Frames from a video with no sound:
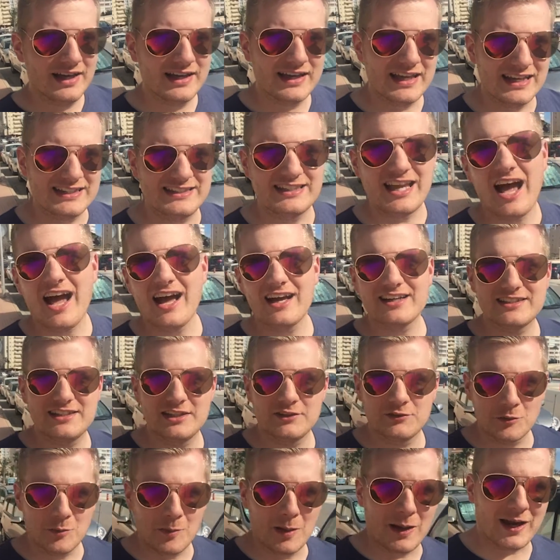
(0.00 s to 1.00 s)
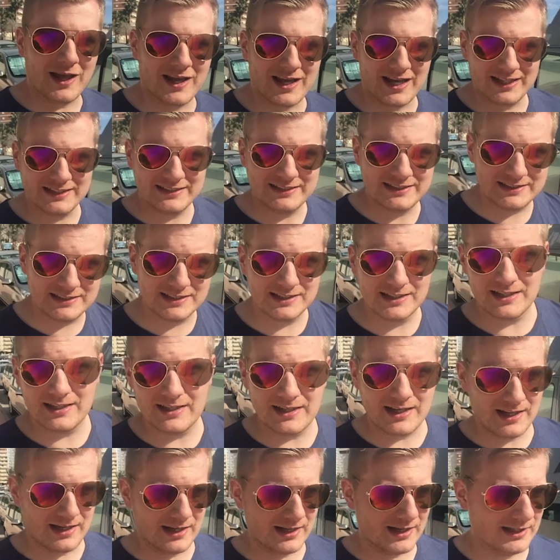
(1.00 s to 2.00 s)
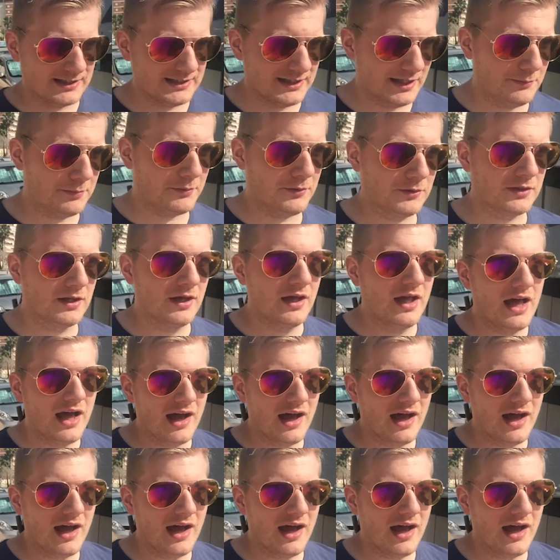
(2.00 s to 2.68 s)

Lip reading: get a taxi from Alicante to the Alicante airport,